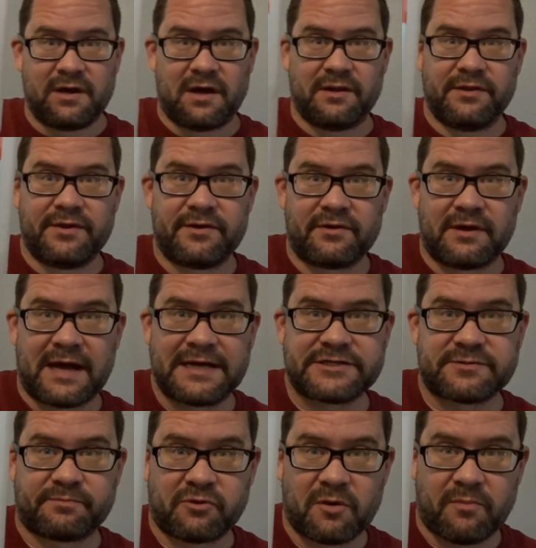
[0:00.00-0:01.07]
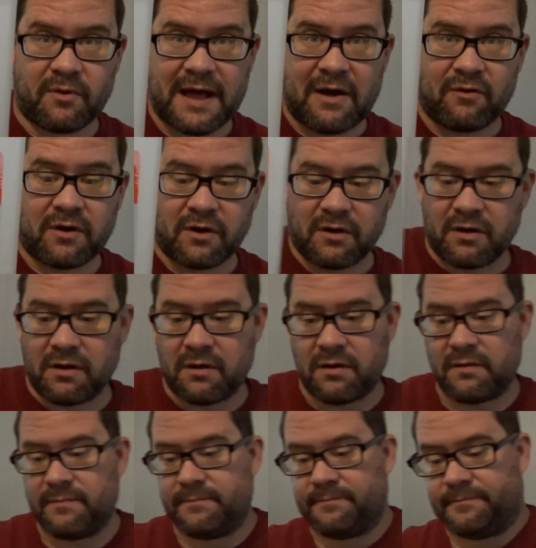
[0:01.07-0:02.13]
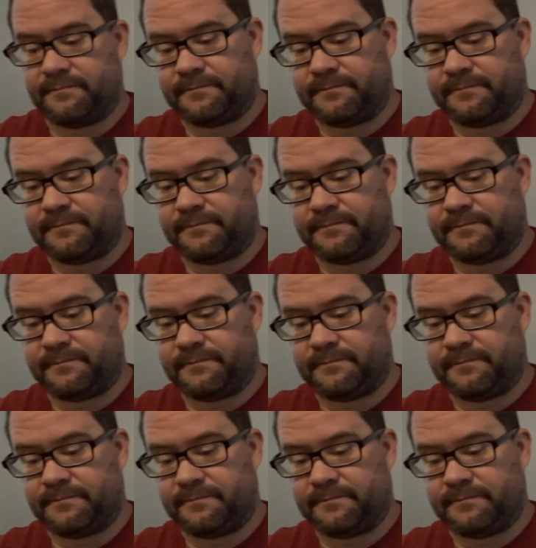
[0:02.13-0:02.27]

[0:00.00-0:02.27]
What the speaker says: a little isopropyl alcohol